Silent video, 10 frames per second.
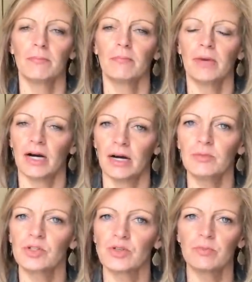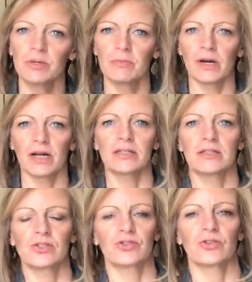mom, which would be my
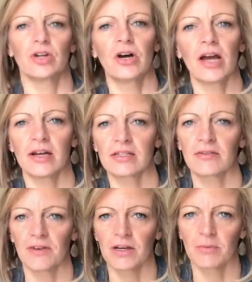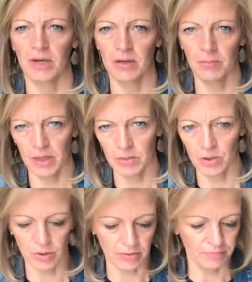sister-in-law, asked if I could make a baby
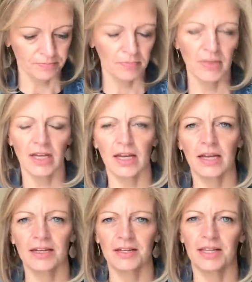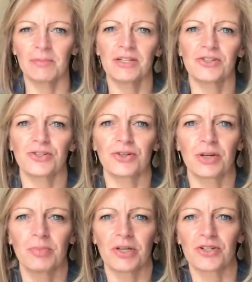quilt. And uh, let me insert a
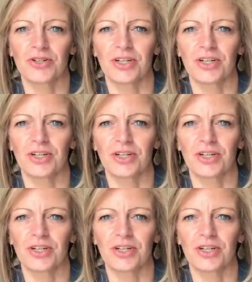picture